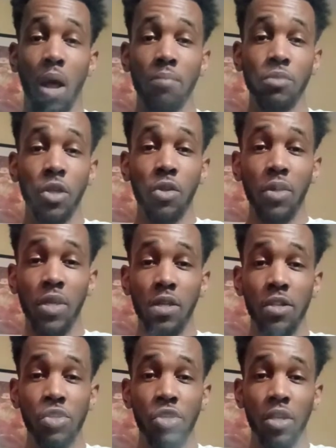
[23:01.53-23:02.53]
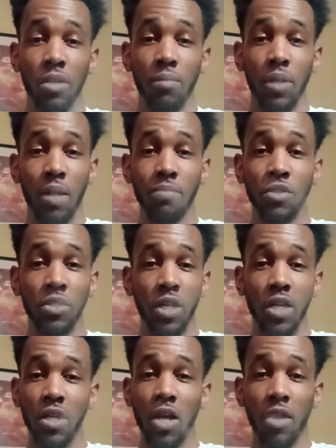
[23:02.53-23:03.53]
I'm still eating this shit. But I'm just
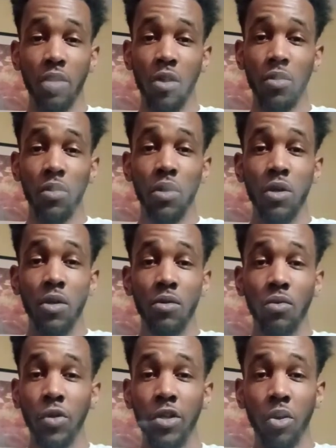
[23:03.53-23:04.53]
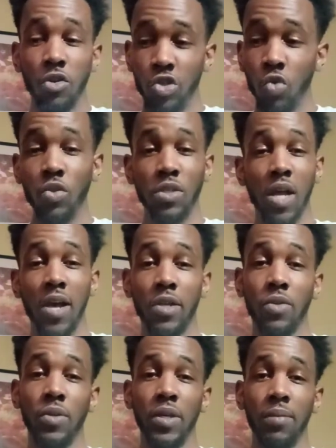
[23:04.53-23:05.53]
letting y'all know we are
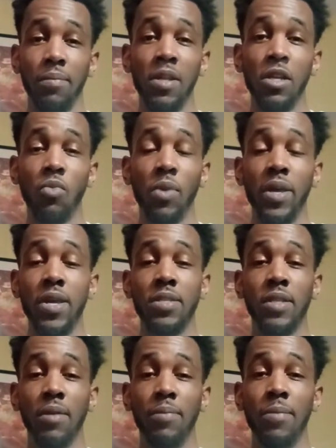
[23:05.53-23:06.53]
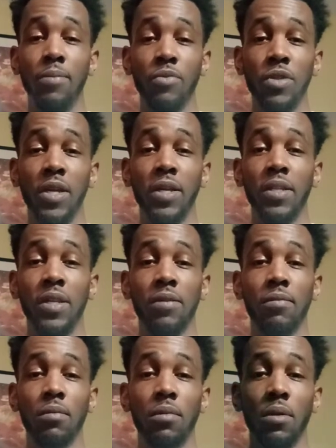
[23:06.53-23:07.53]
suicidal in many ways that people think that
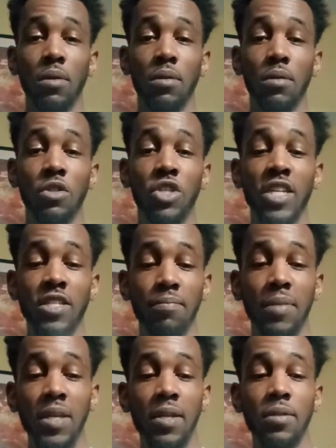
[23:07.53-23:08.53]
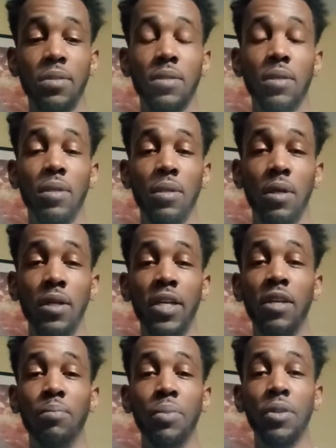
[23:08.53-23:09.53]
just means a
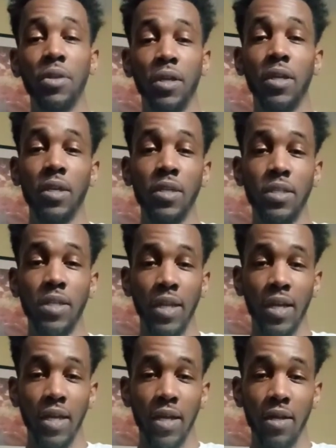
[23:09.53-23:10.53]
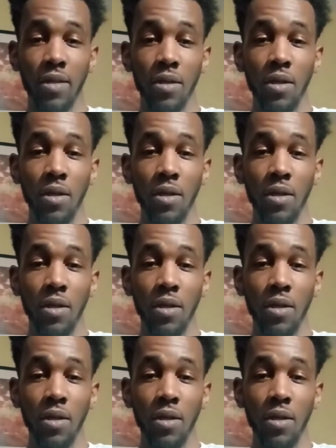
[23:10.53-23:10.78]
nigga pulling a gun to their head.